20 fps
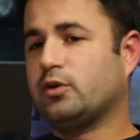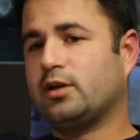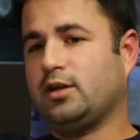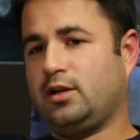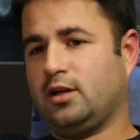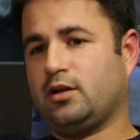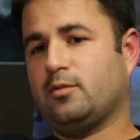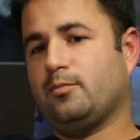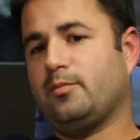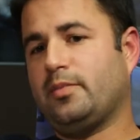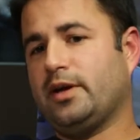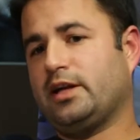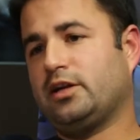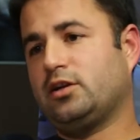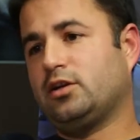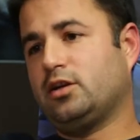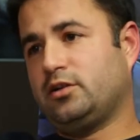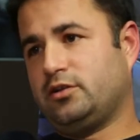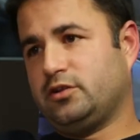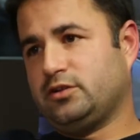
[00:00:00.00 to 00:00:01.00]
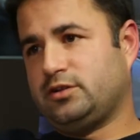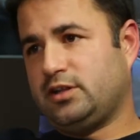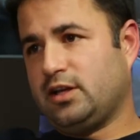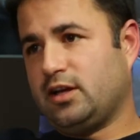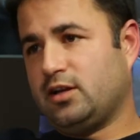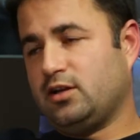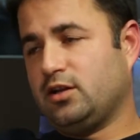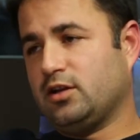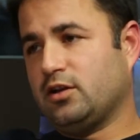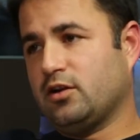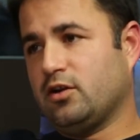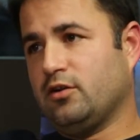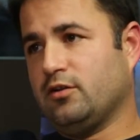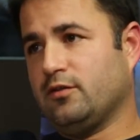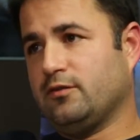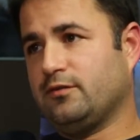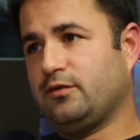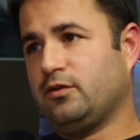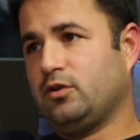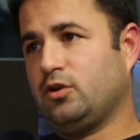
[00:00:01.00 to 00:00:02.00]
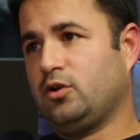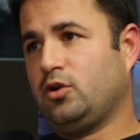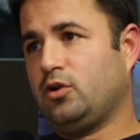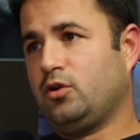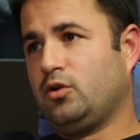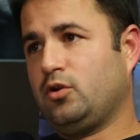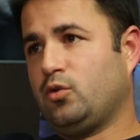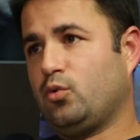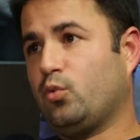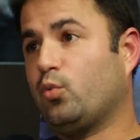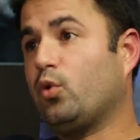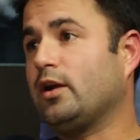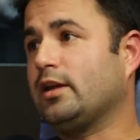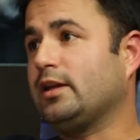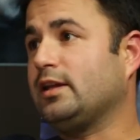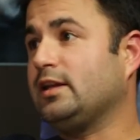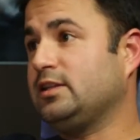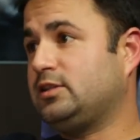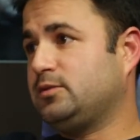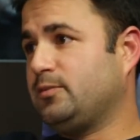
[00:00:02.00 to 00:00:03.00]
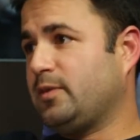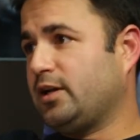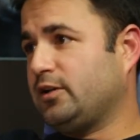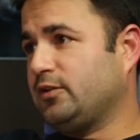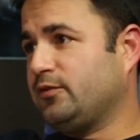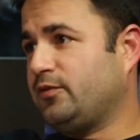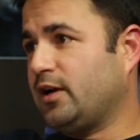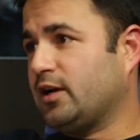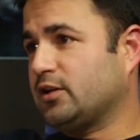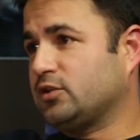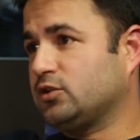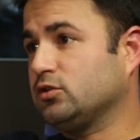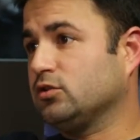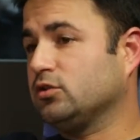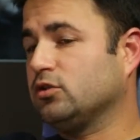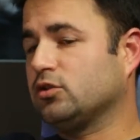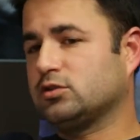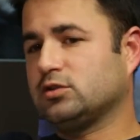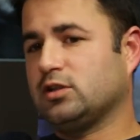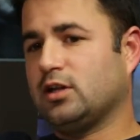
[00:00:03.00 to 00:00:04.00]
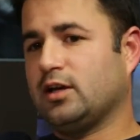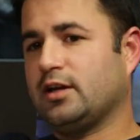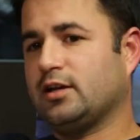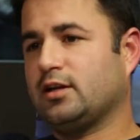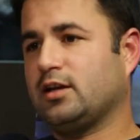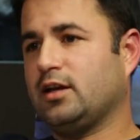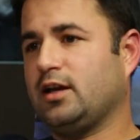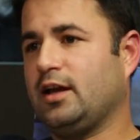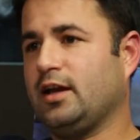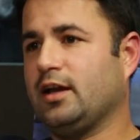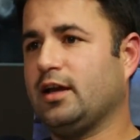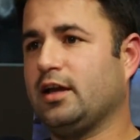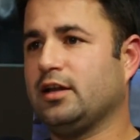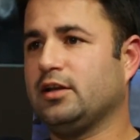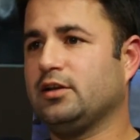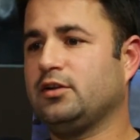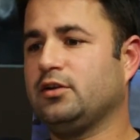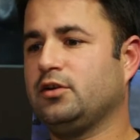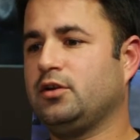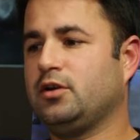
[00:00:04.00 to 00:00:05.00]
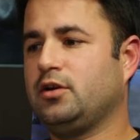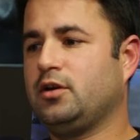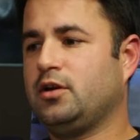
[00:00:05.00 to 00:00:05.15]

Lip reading: we're getting a better understanding of what each manufacturer looks like and